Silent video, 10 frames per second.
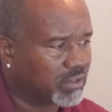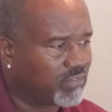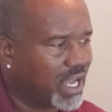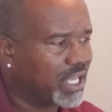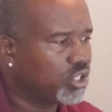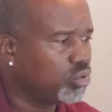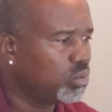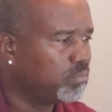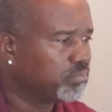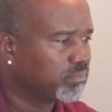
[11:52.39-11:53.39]
The value
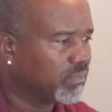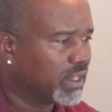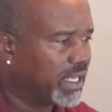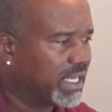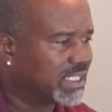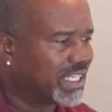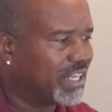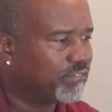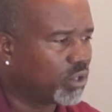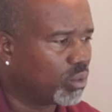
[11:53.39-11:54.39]
is
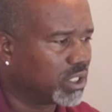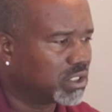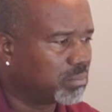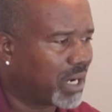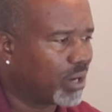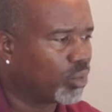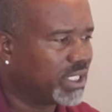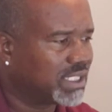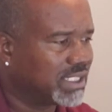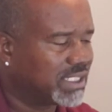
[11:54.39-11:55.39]
influenced by
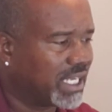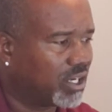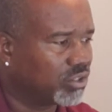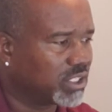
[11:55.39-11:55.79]
recent sales